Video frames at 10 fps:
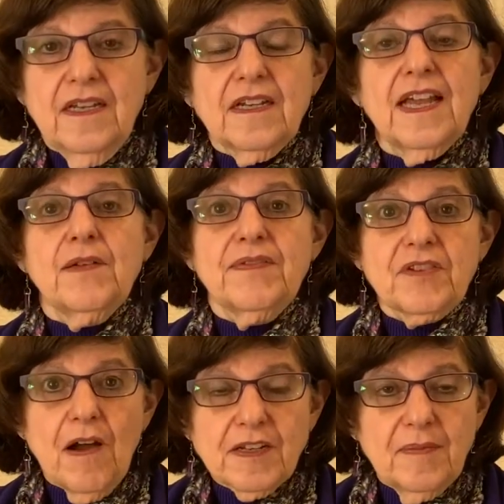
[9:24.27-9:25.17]
Okay, we've
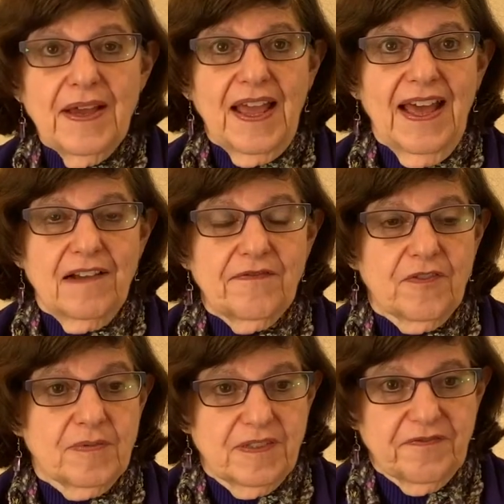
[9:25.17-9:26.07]
talked about
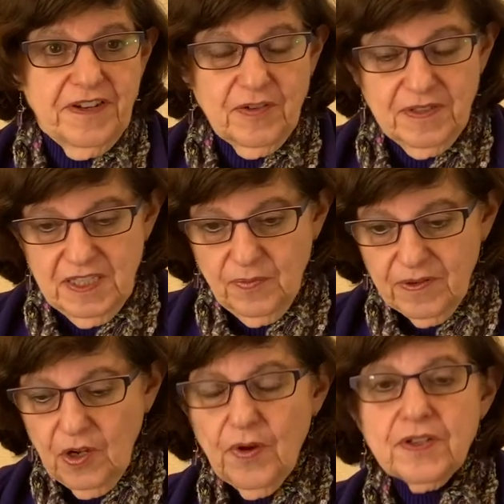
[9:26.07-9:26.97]
adverbs of frequency. We're
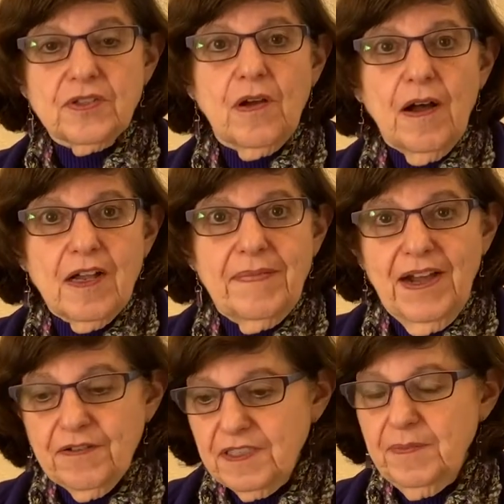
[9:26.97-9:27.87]
going to talk
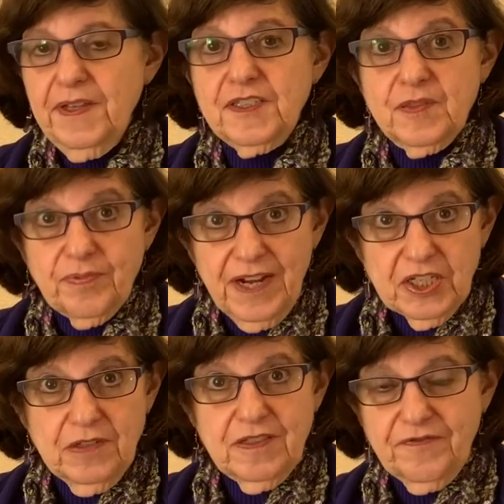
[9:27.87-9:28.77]
about some
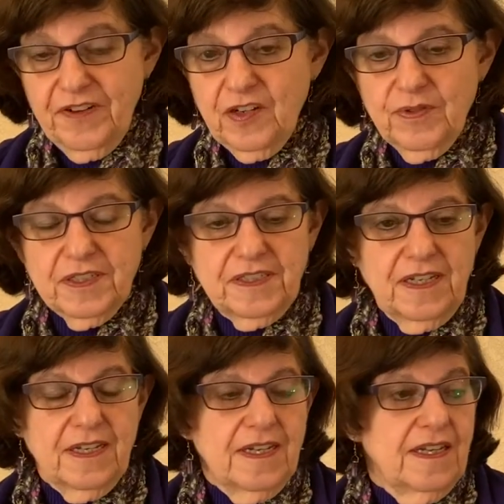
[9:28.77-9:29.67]
expressions of
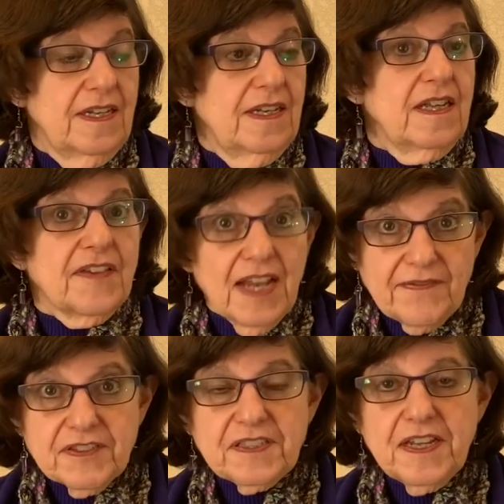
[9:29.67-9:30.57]
frequency that have
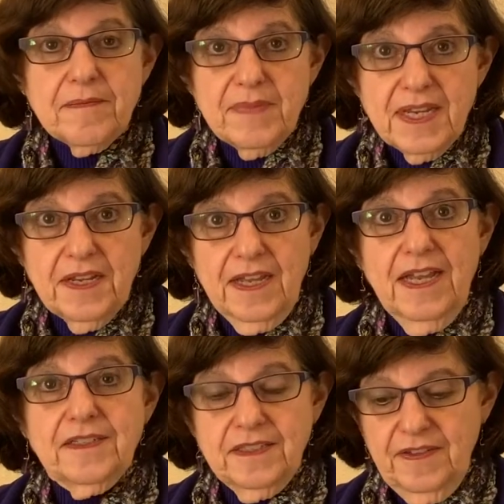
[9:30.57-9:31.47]
the same meaning
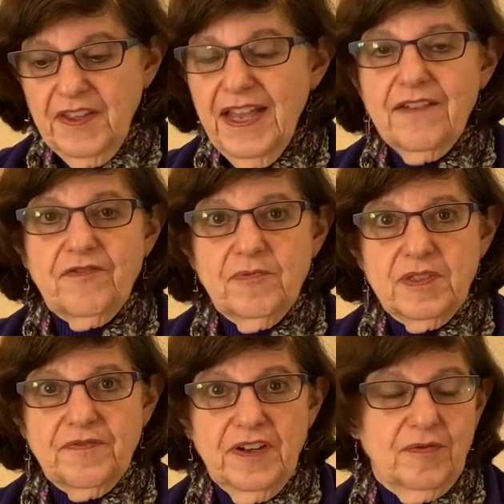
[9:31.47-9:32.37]
as the adverbs of
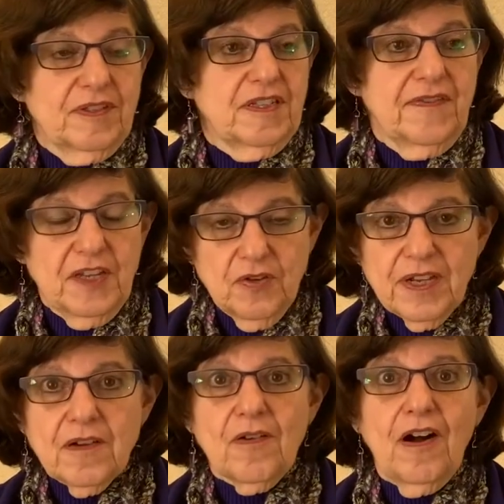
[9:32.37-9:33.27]
frequency that you
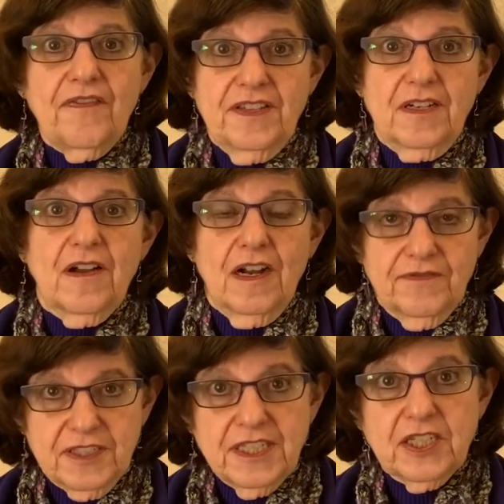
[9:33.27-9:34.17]
hear often in
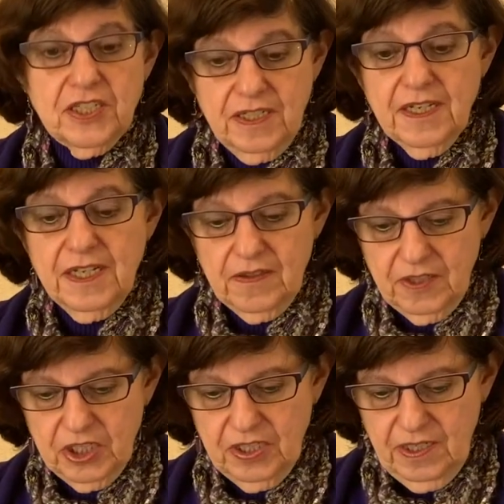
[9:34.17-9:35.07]
conversation in
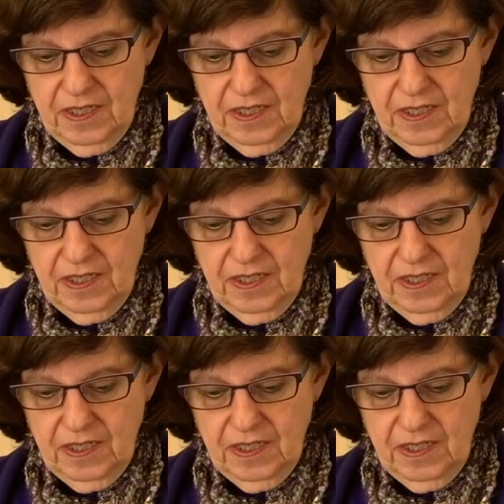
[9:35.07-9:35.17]
English.